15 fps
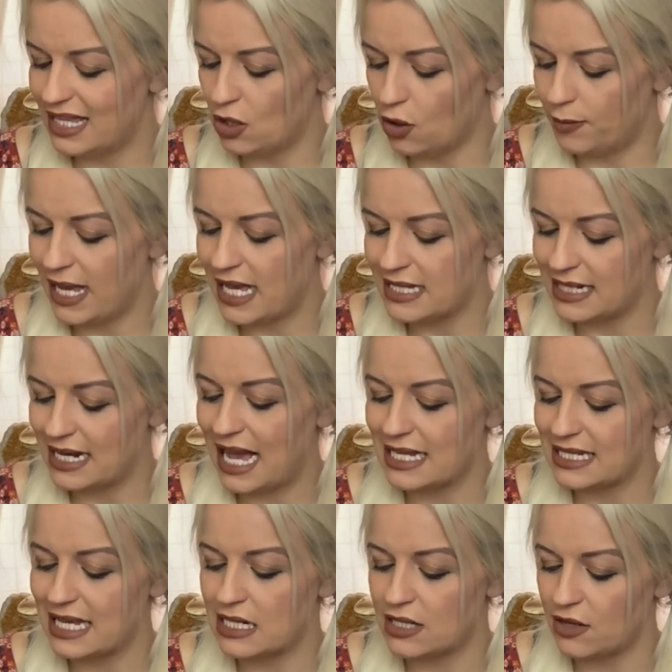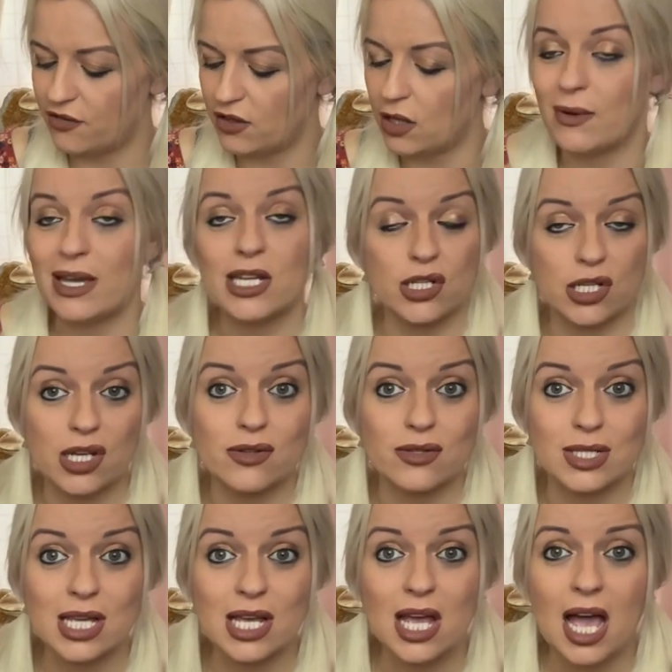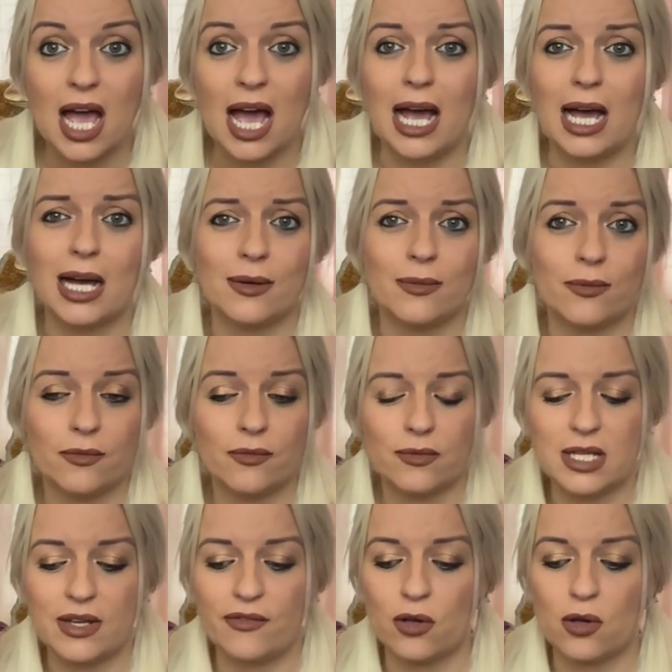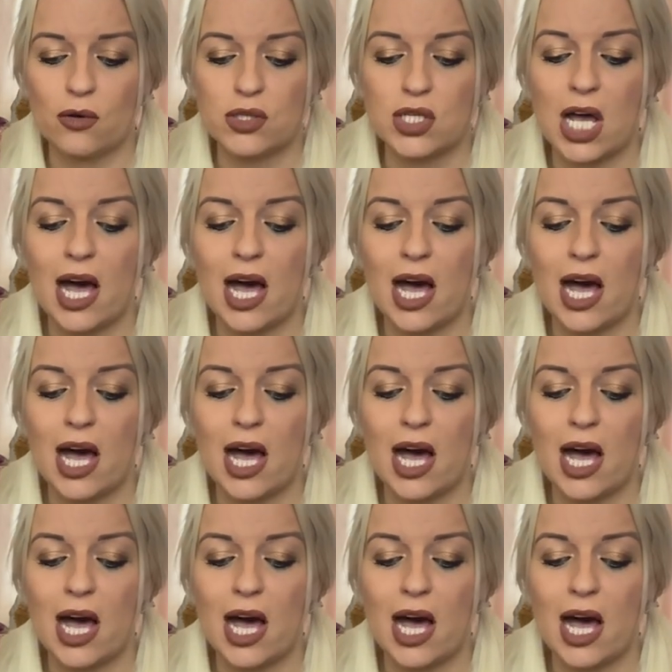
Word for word: Your person has had a few issues, difficult